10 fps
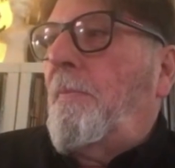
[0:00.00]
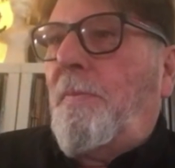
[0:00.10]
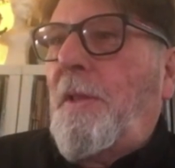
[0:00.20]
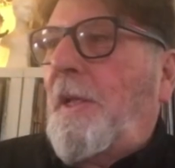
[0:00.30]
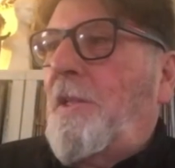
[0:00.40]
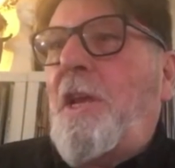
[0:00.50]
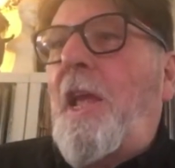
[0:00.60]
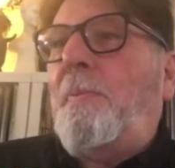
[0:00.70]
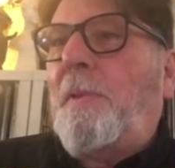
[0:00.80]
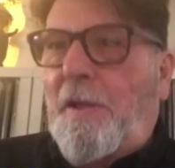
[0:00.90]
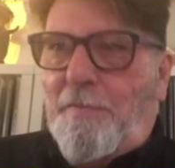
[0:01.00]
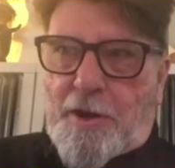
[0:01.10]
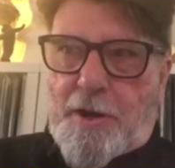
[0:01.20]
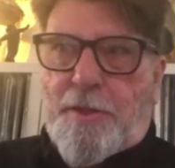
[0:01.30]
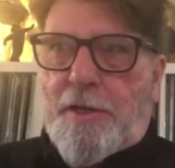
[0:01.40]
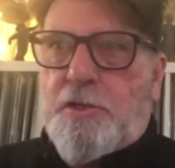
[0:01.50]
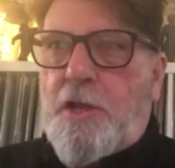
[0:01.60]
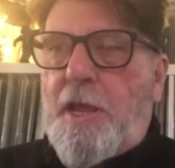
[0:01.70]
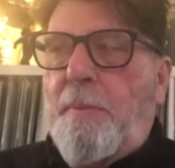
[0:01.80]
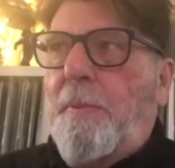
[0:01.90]
like a tape, like a very thin
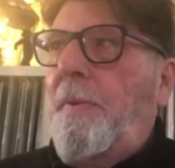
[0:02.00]
tape.